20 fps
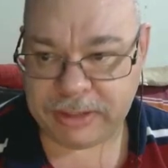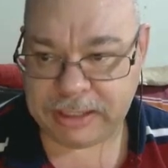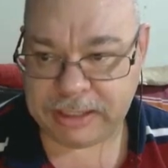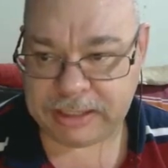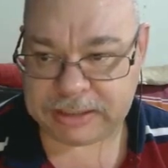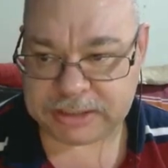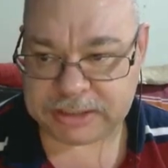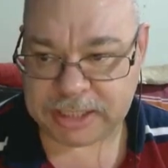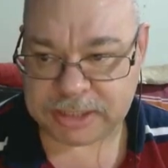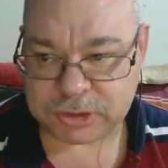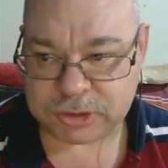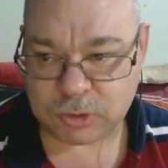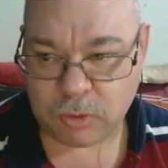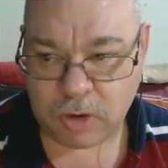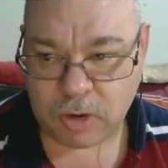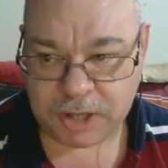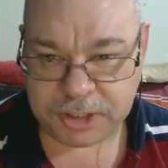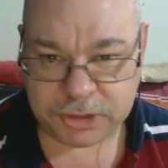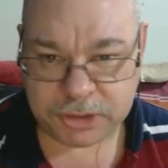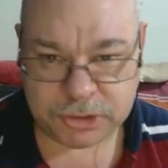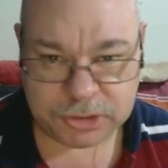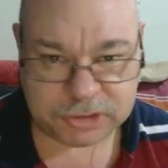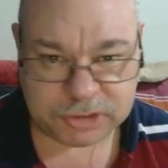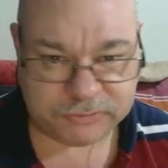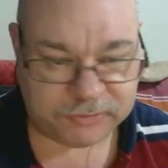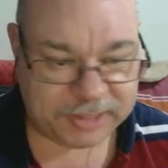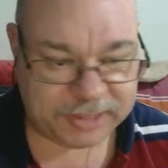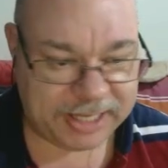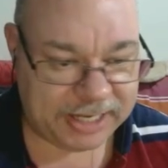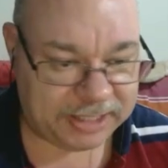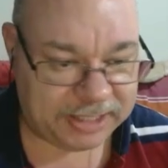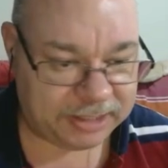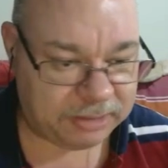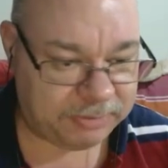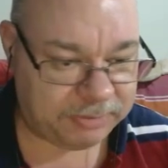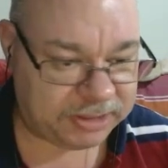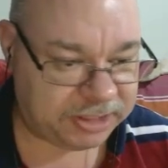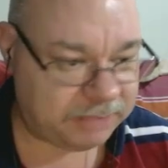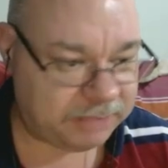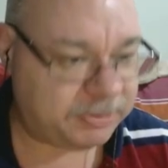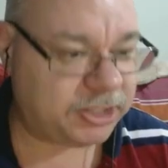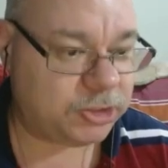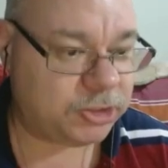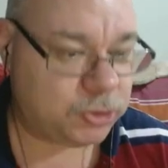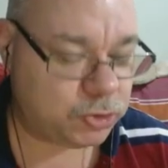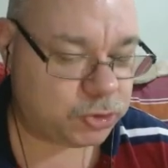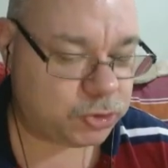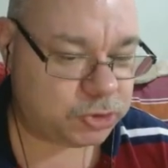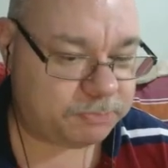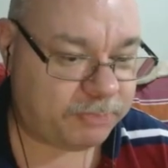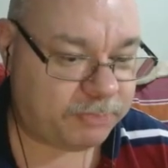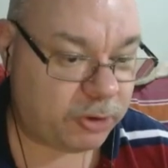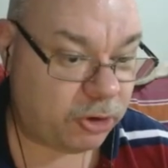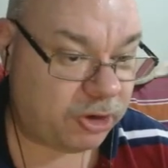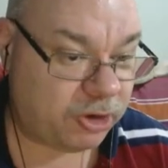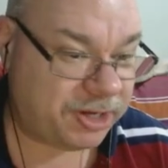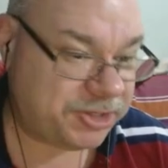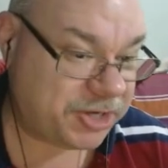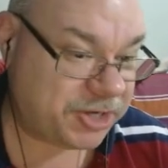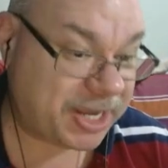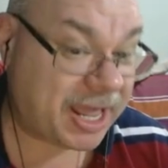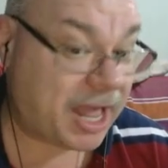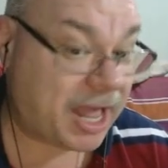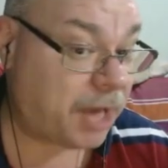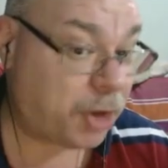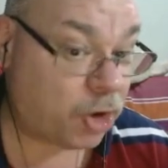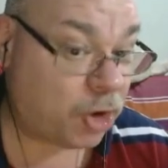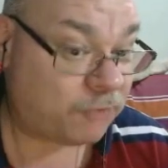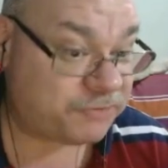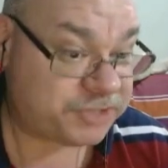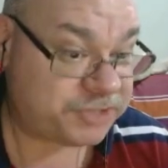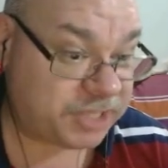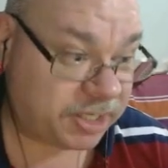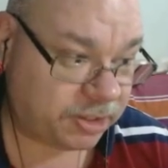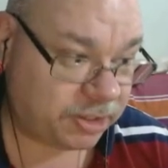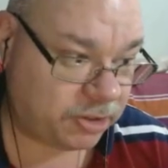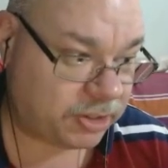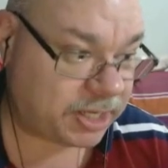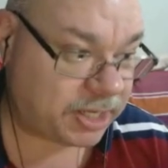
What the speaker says: it's quite a useful healing ability, but it uses burn, and you can't offset it.